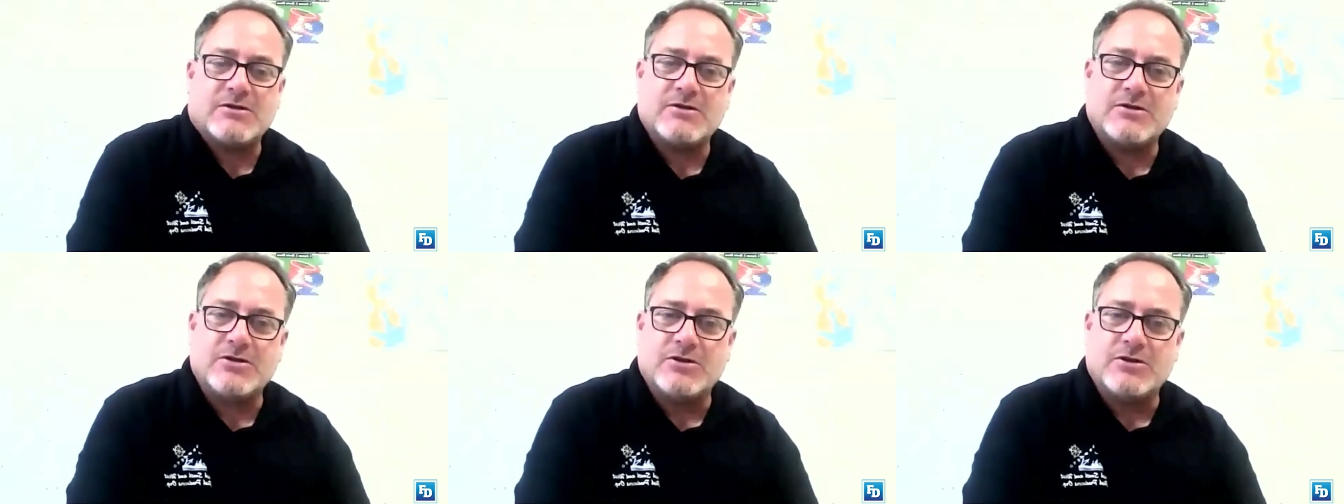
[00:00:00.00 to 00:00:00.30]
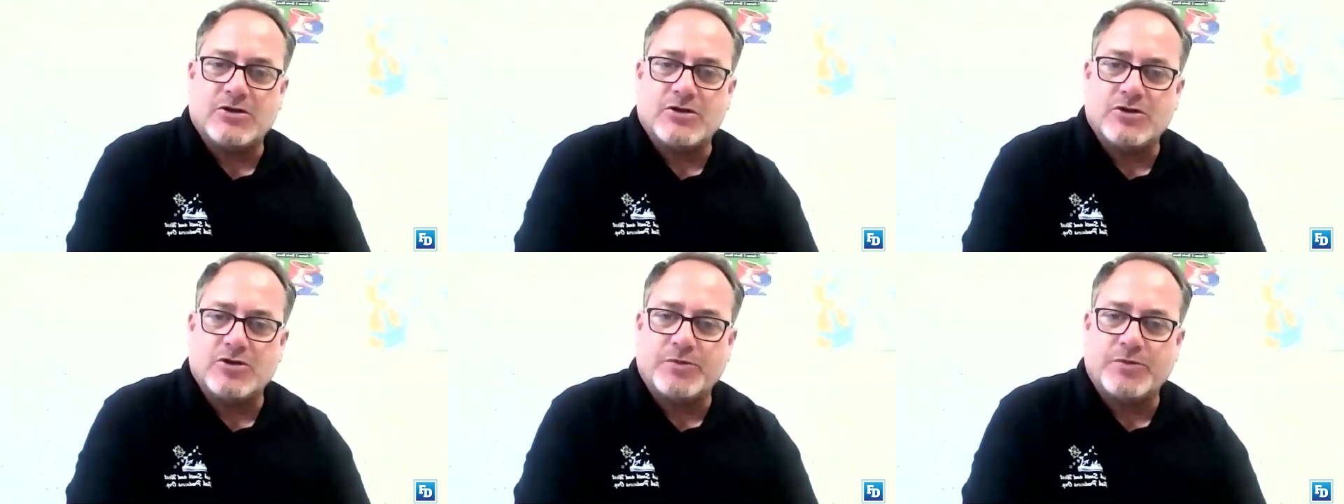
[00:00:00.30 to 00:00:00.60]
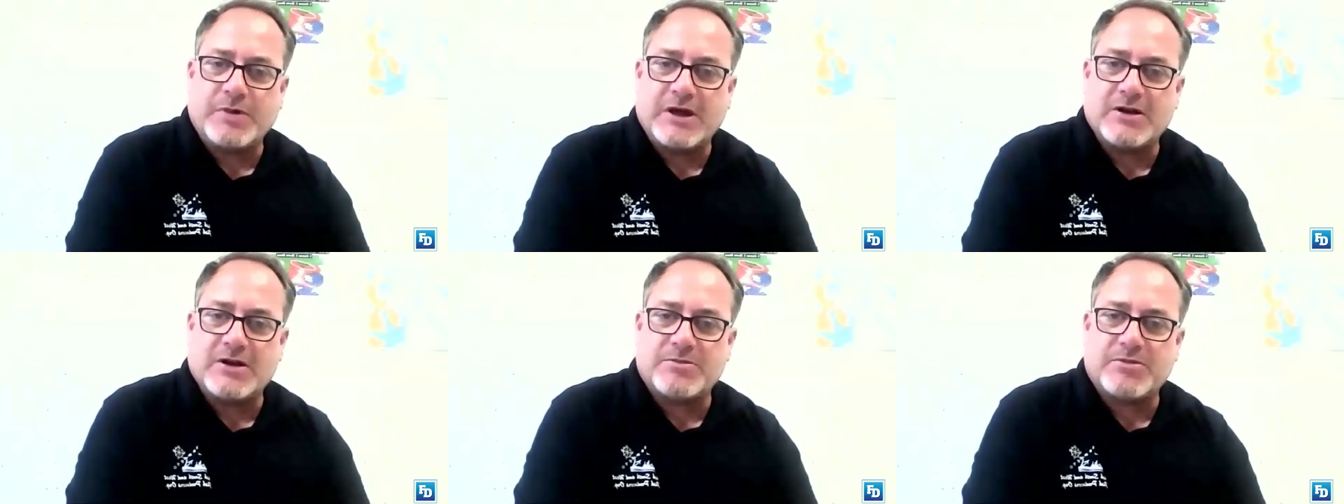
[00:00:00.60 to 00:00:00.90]
you
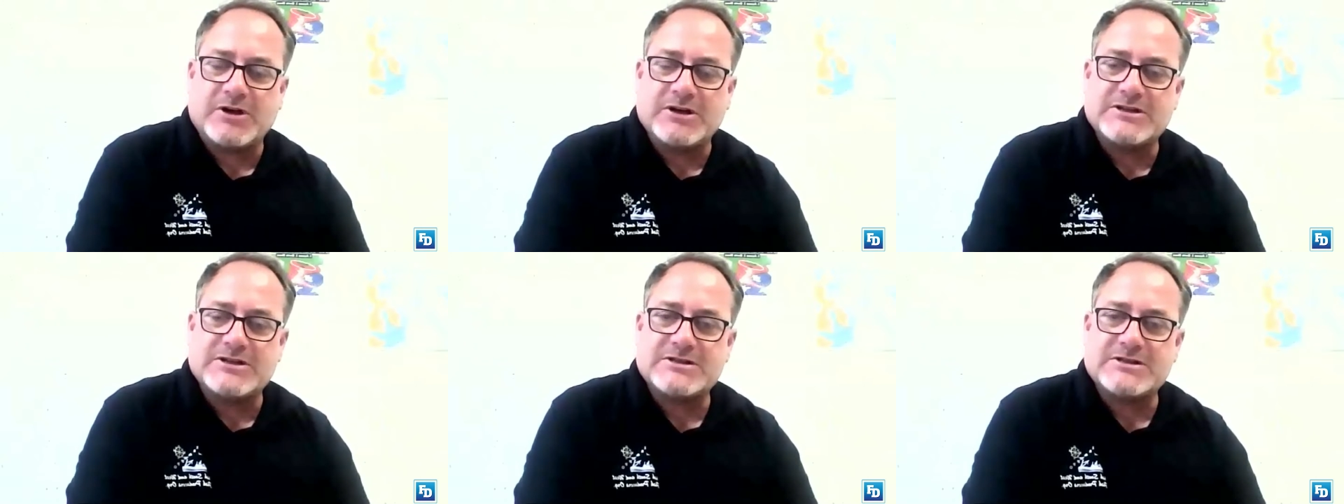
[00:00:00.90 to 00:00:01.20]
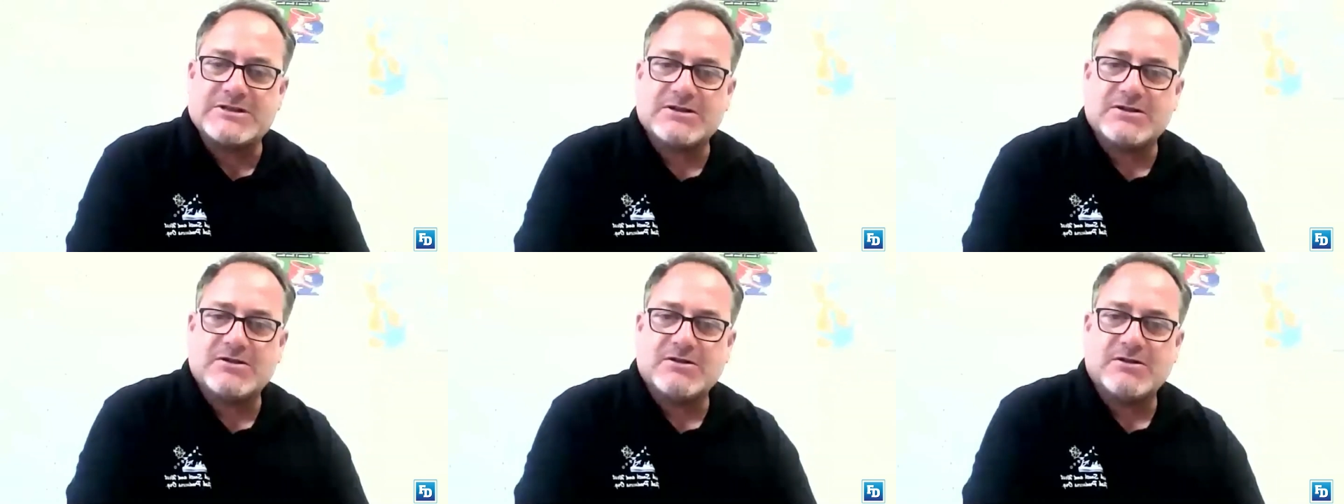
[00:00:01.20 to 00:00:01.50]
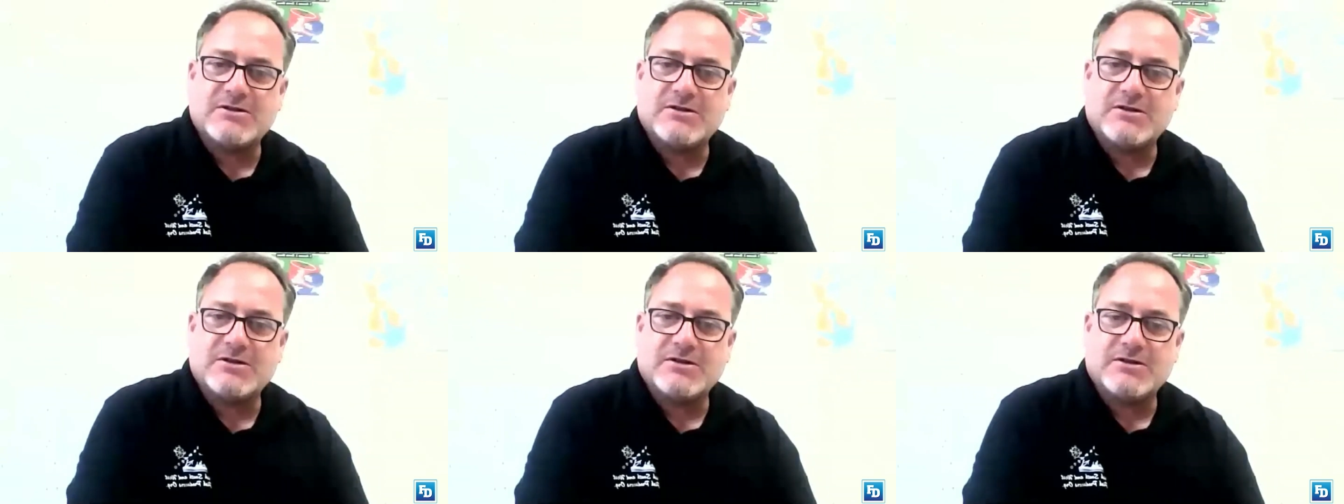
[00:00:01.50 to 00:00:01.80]
pay the price.
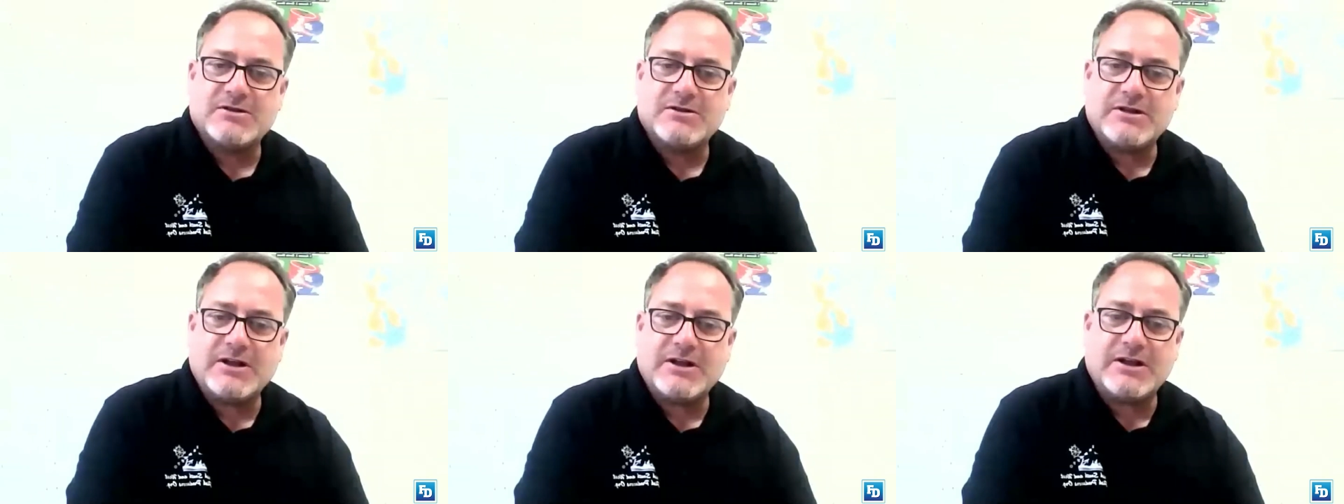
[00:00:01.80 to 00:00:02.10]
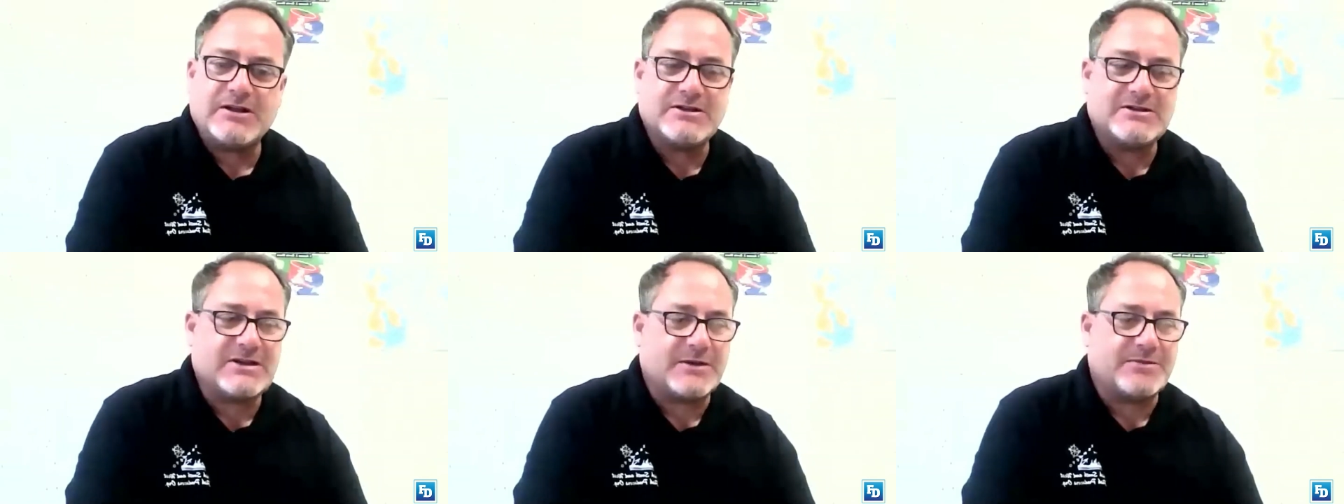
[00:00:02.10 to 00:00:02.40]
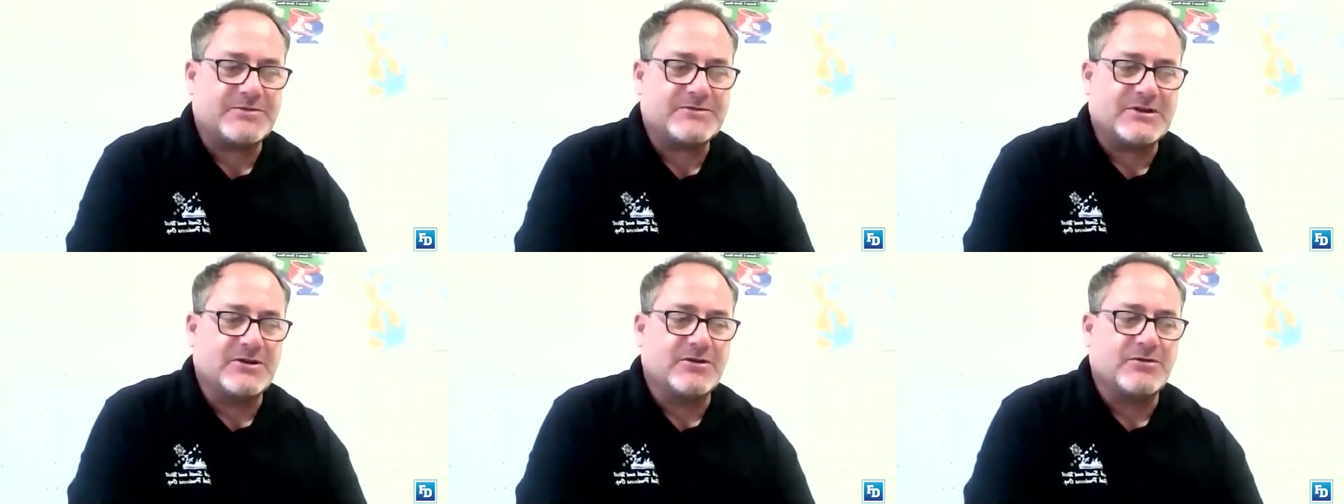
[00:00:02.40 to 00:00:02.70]
That is
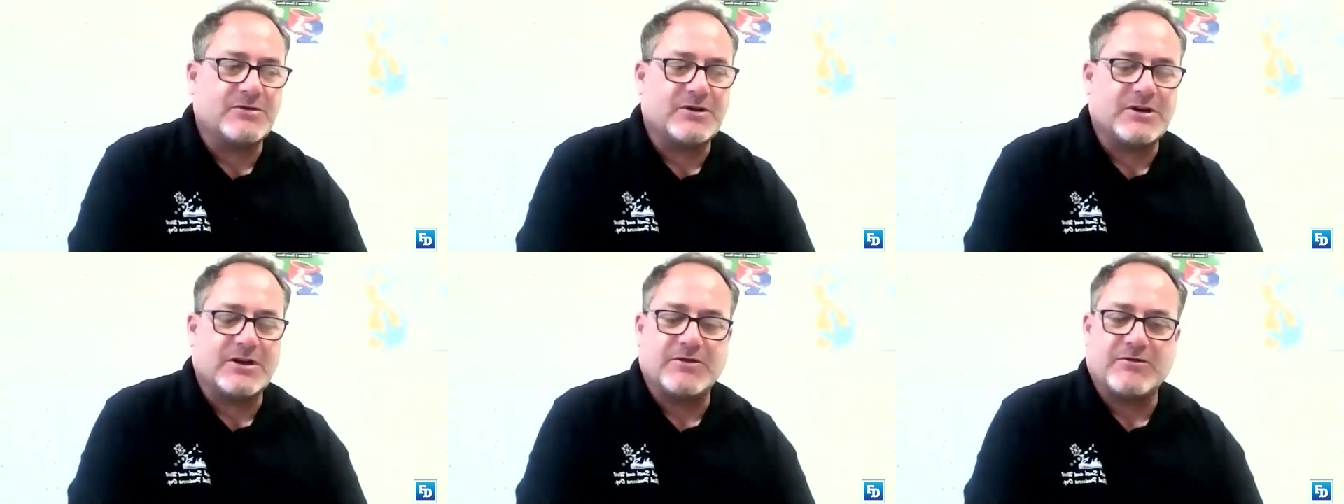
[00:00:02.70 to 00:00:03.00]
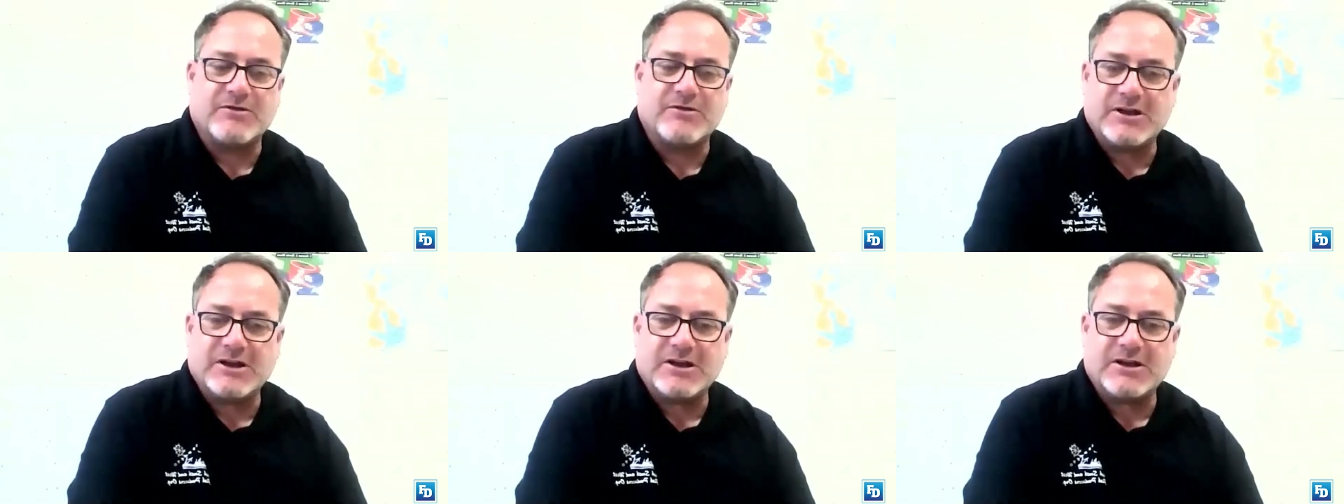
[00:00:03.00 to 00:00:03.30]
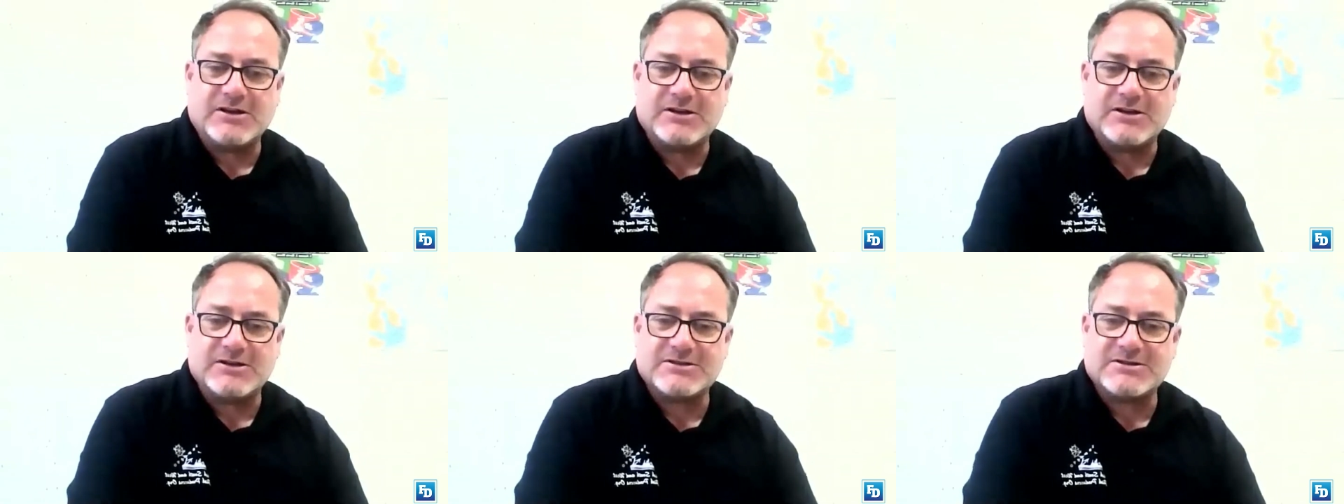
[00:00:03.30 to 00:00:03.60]
absolutely
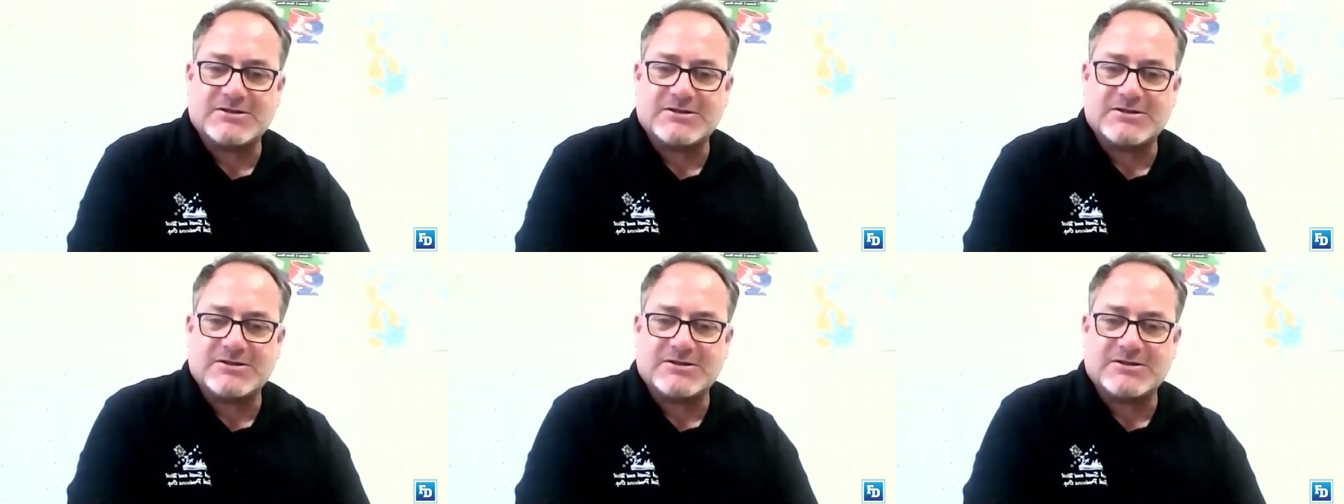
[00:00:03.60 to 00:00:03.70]
ridiculous.